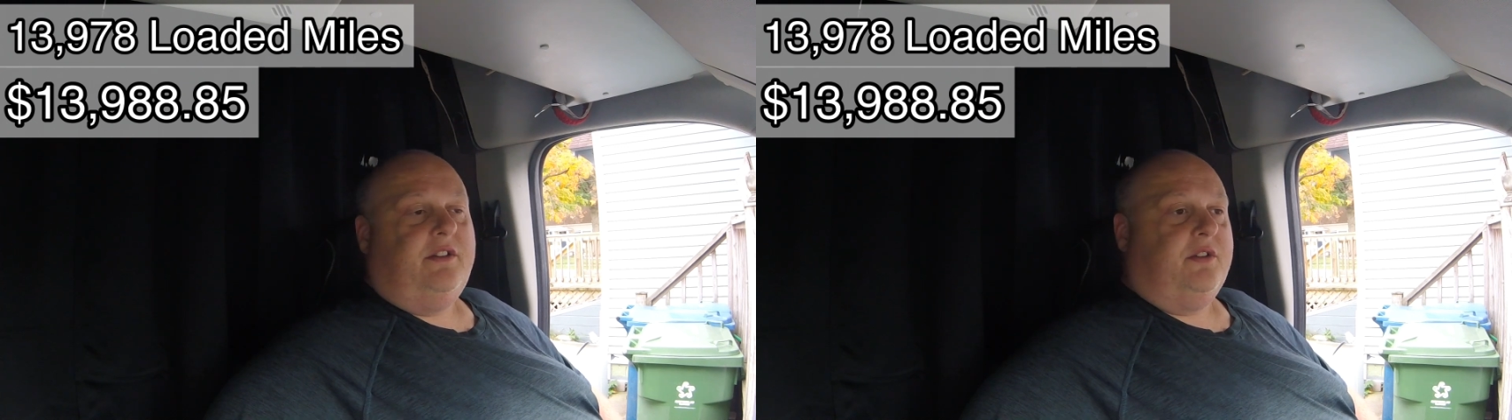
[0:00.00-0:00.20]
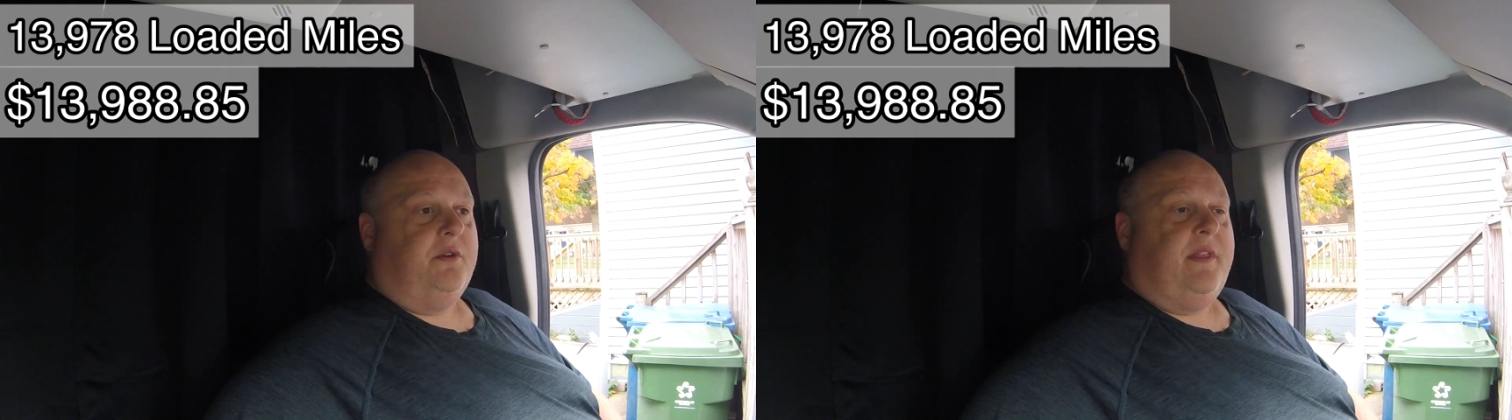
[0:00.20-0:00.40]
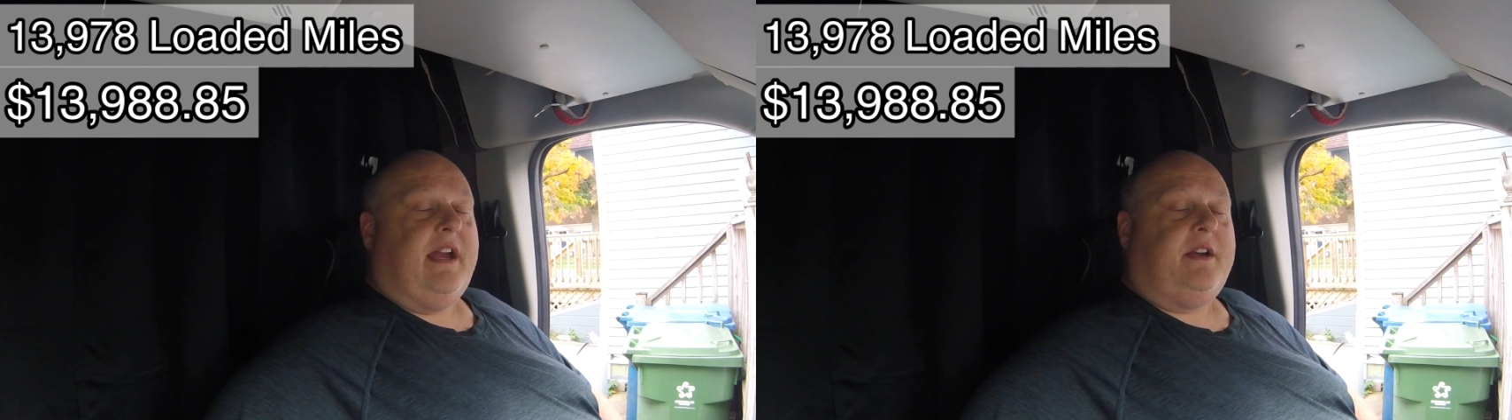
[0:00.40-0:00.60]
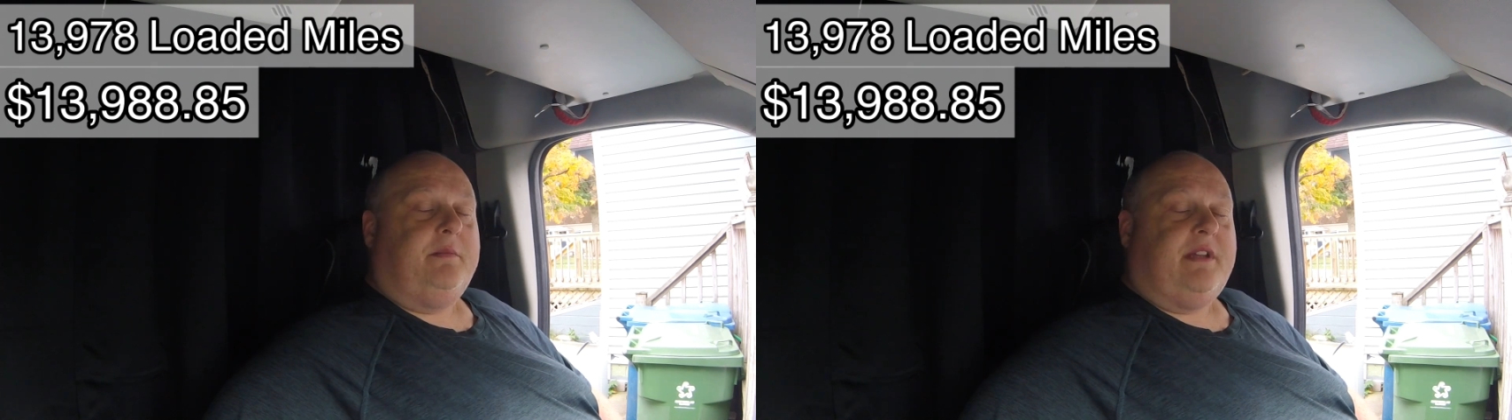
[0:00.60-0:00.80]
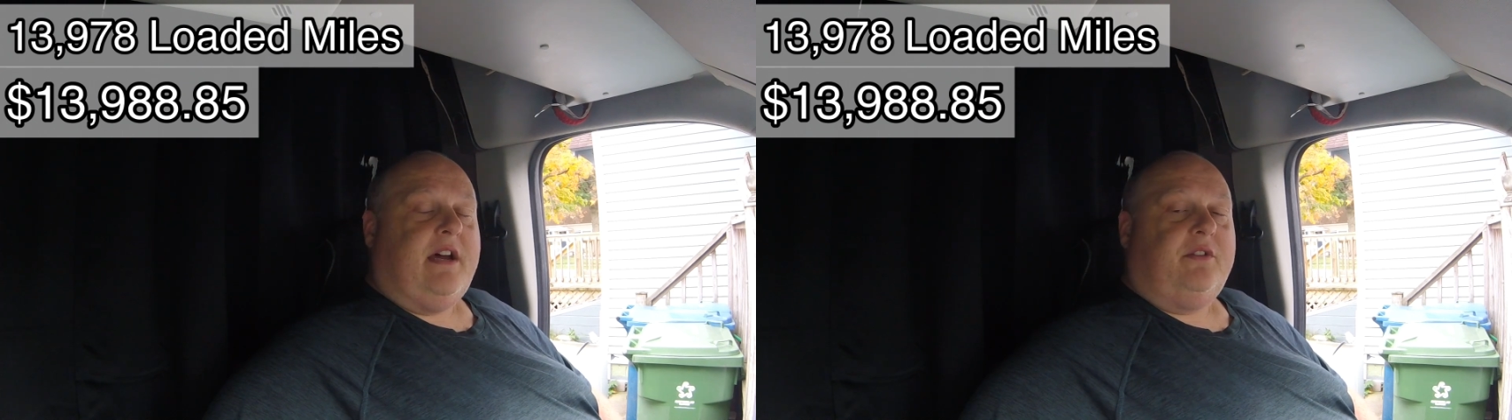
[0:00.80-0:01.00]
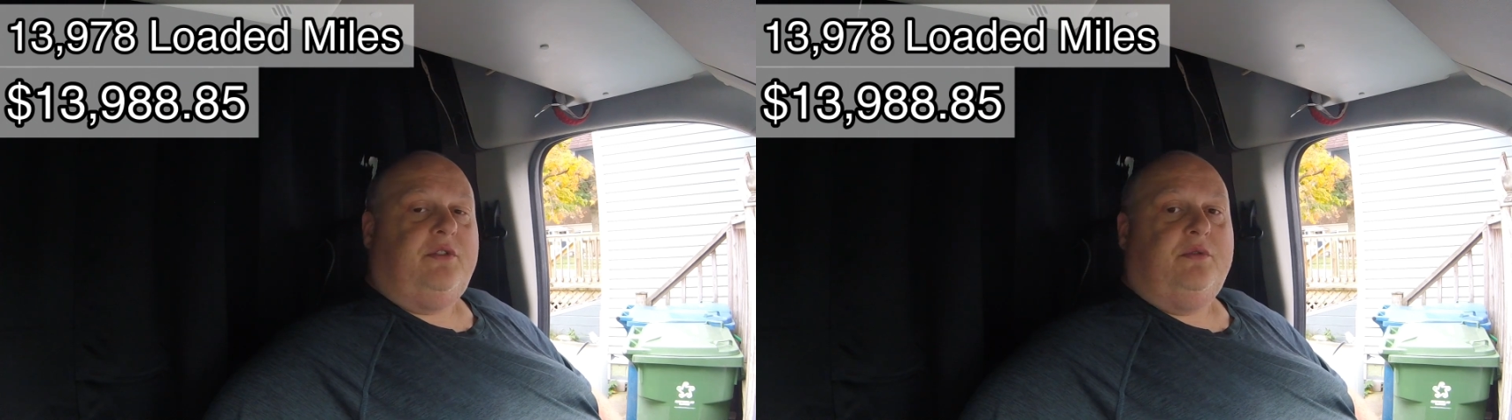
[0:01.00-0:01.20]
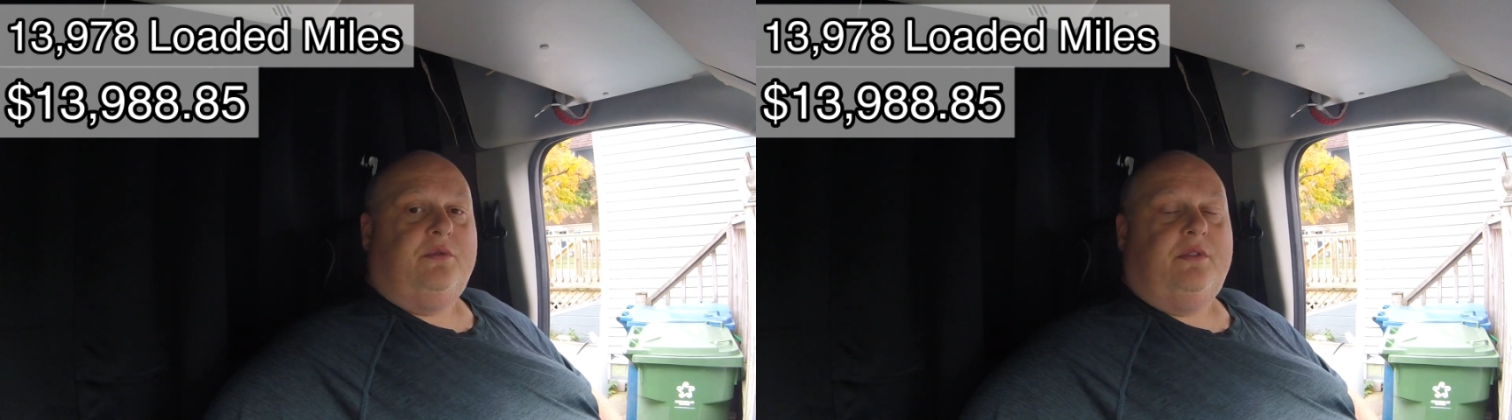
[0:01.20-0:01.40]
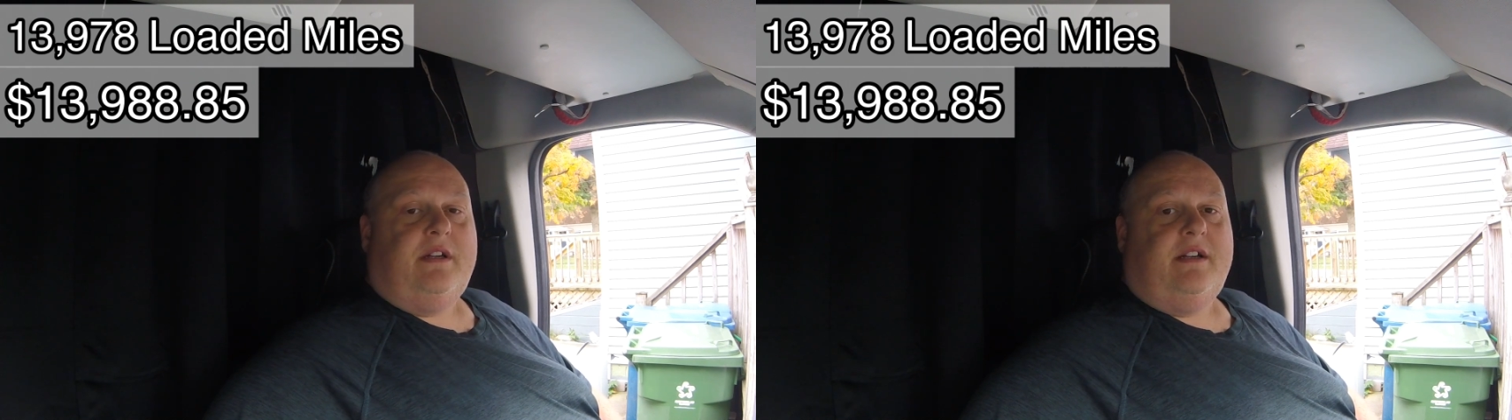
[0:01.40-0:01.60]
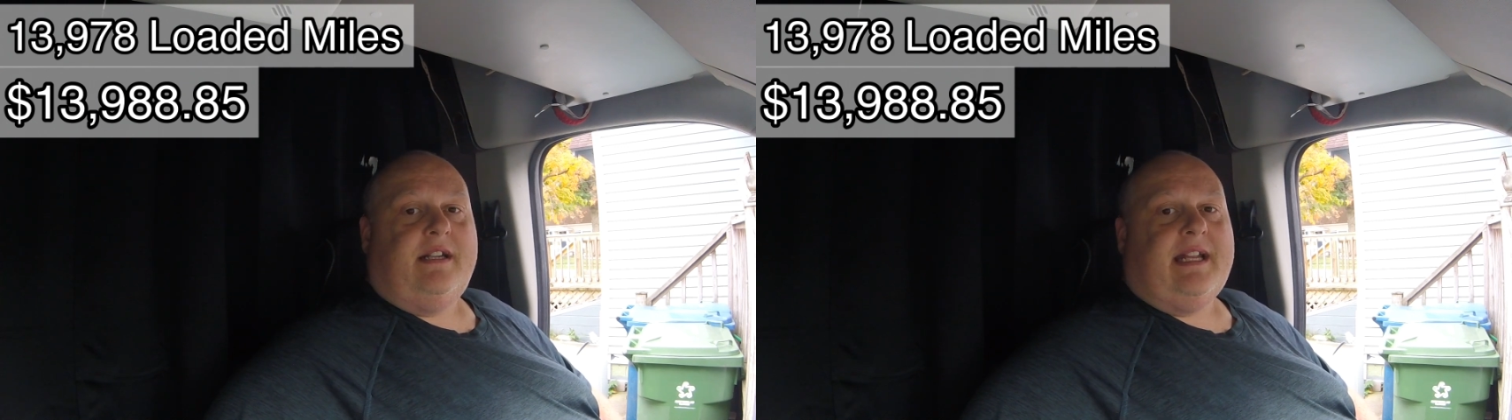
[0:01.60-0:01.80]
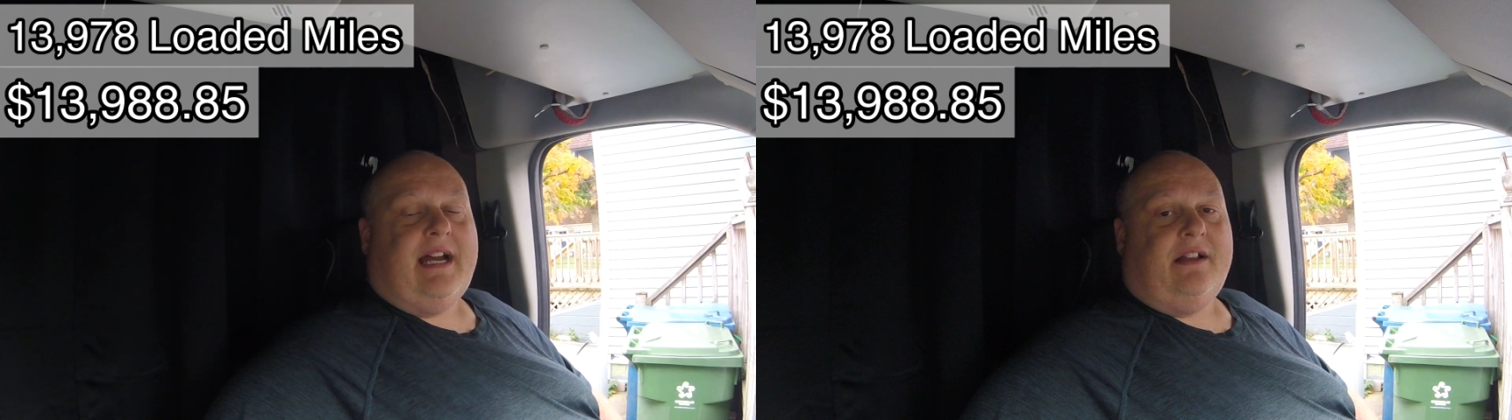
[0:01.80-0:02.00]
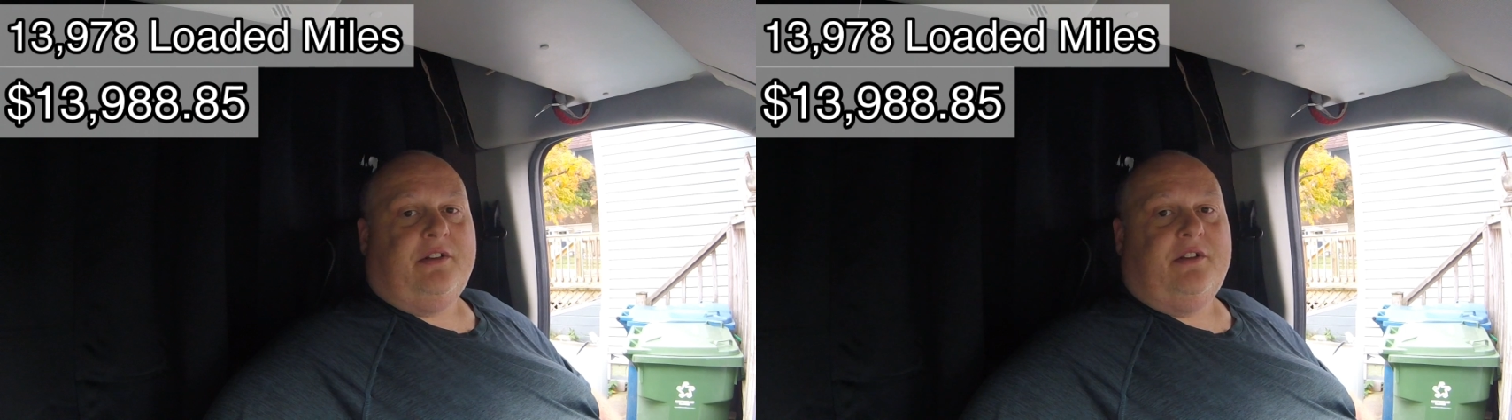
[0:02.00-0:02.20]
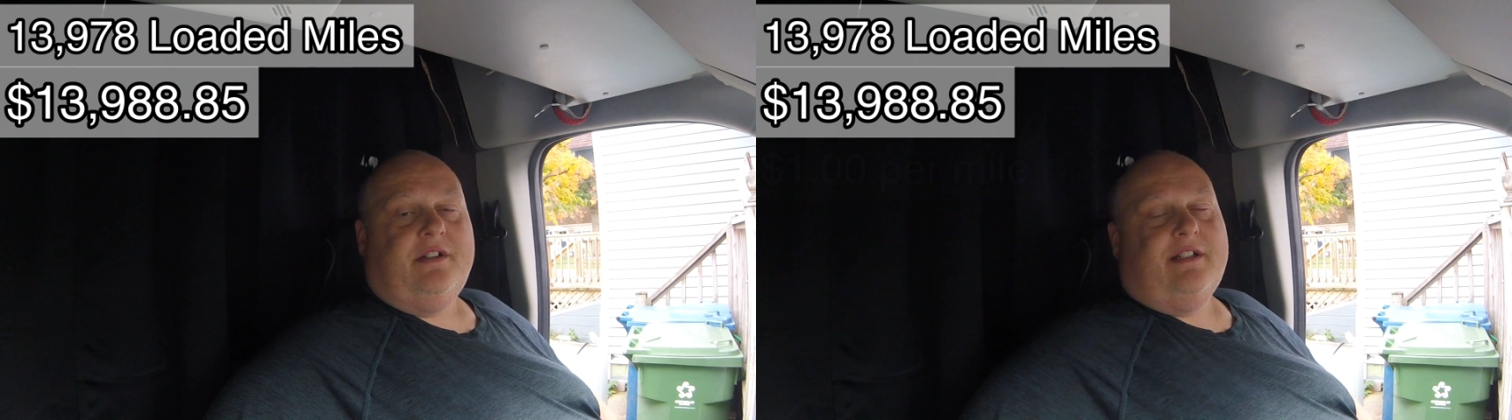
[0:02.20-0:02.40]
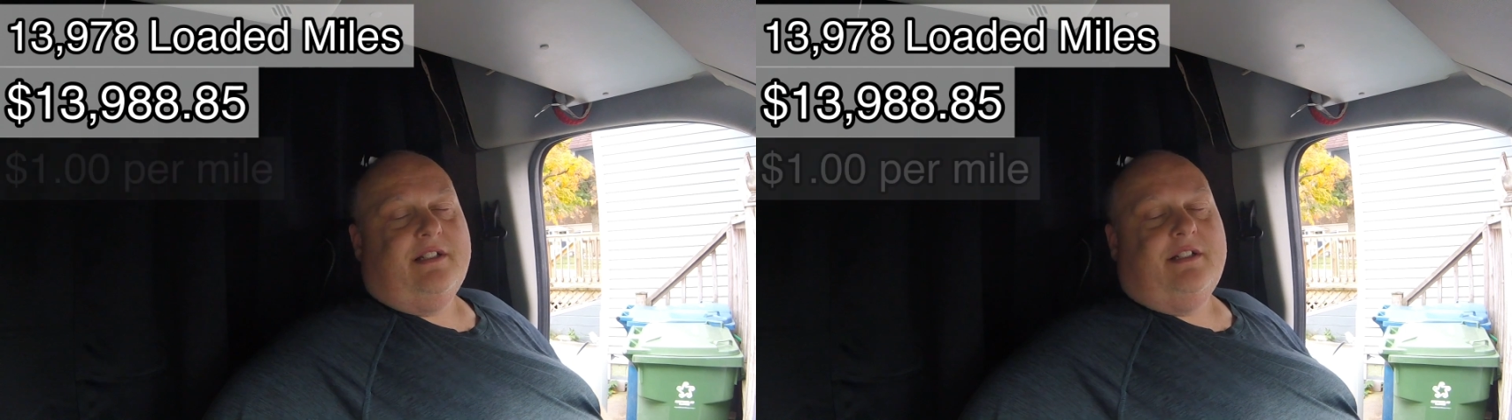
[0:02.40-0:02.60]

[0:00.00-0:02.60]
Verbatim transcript: So that comes out to a dollar,